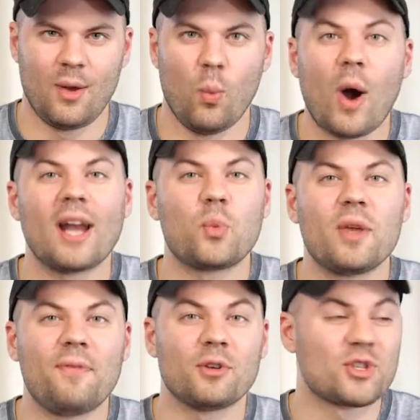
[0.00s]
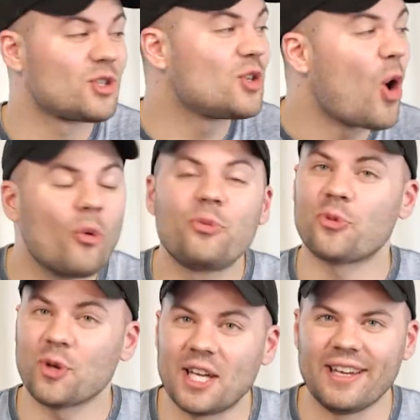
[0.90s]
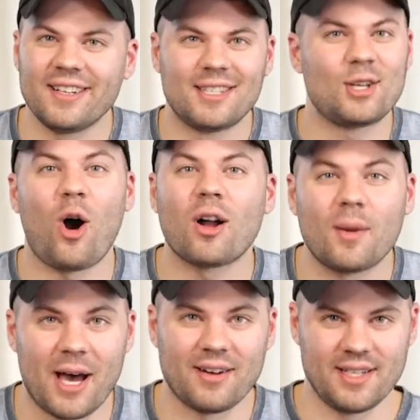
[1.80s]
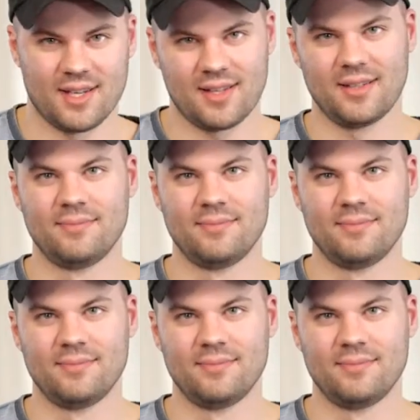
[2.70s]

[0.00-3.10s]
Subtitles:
Why do we feel so free to talk about each other?